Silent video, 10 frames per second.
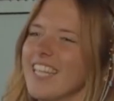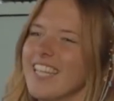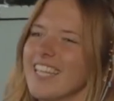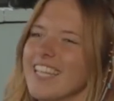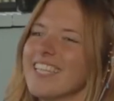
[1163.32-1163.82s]

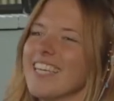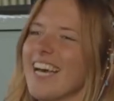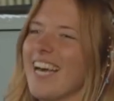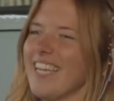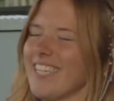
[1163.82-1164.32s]

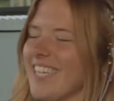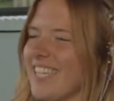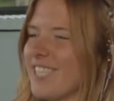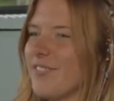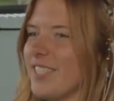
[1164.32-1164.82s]

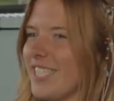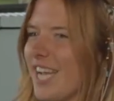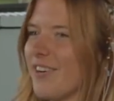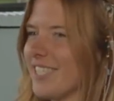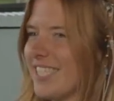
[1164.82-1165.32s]
Yeah. It's a
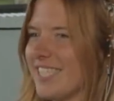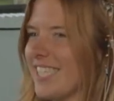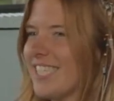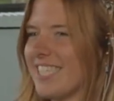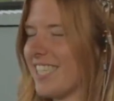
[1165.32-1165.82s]
video. It's this
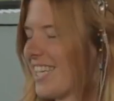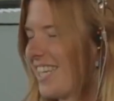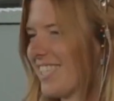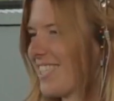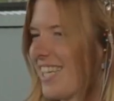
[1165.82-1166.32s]
Indian
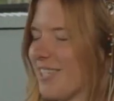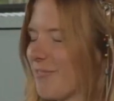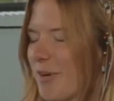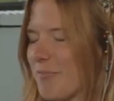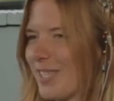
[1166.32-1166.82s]
guy. It's
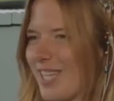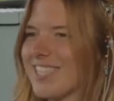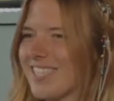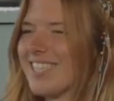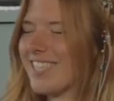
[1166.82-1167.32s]
proper classic.